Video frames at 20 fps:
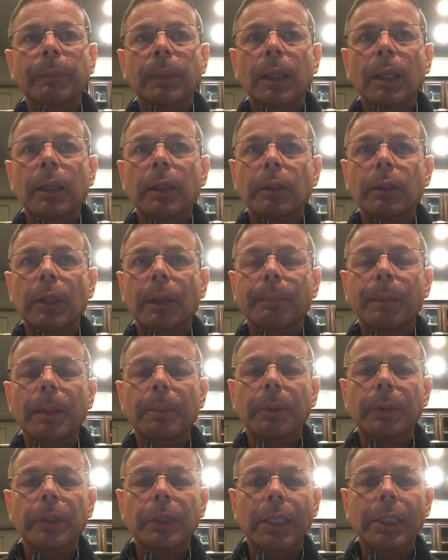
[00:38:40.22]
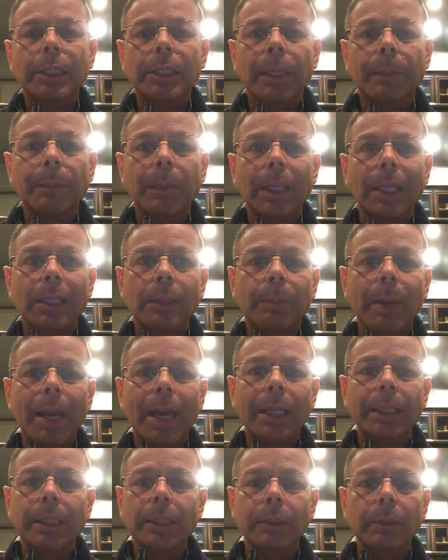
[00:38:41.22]
some people say something is
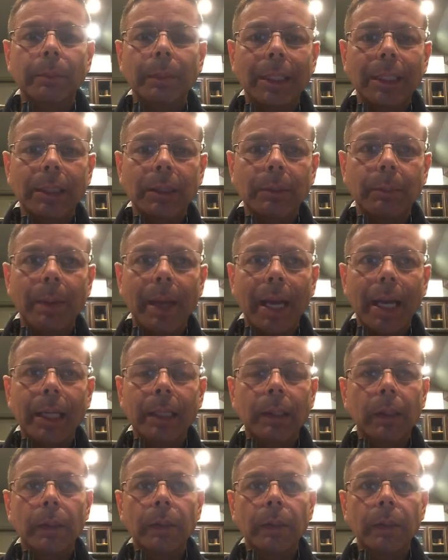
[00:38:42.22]
bad doesn't mean it's bad.